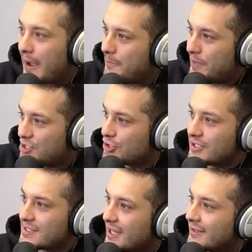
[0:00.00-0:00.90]
I'm
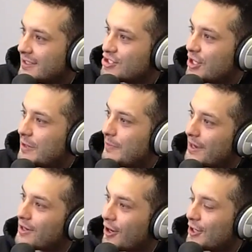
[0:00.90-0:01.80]
picturing suddenly Jared
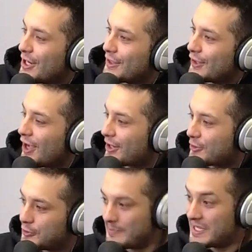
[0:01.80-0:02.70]
Bednar in the locker
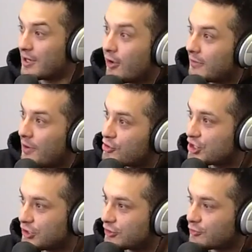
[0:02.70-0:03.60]
room being all
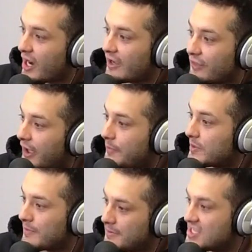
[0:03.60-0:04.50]
emotional and riled up
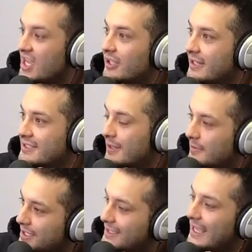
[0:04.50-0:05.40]
and maybe yelling at
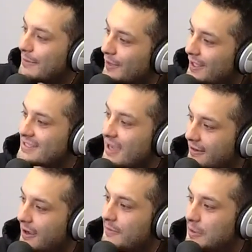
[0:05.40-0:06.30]
somebody and Gabe
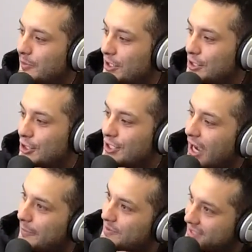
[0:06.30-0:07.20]
Landeskog coming to play good
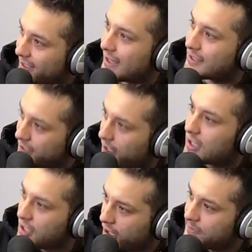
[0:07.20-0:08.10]
cop and saying, "Hey,
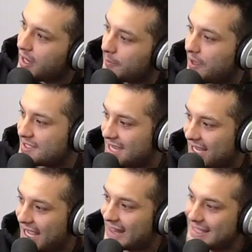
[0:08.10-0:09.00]
calm down, Betsy.
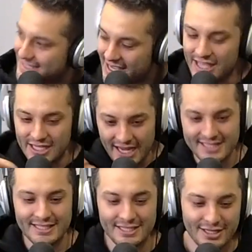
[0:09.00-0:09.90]
I got this. You
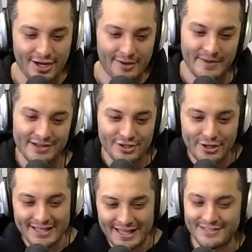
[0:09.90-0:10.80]
guys need to calm down." So
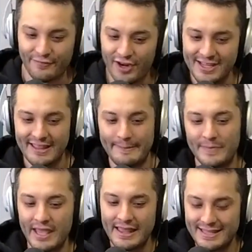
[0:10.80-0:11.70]
it, it's funny that
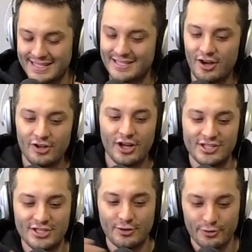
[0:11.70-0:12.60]
this is all a
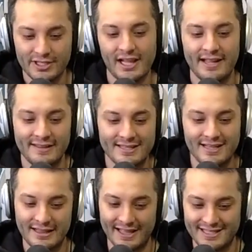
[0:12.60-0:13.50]
storyline that's
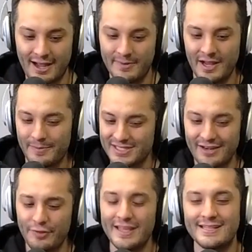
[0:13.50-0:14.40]
that's coming up because I
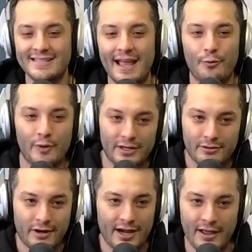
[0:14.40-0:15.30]
don't think it's that
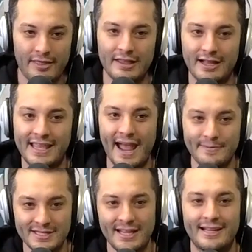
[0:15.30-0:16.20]
weird, right? I think a
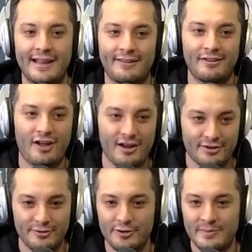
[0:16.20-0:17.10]
captain hanging out in the
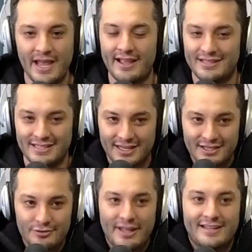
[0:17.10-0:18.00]
locker room, yeah, he's going to
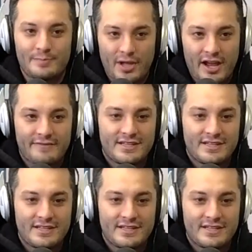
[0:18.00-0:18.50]
do that. It's playoffs.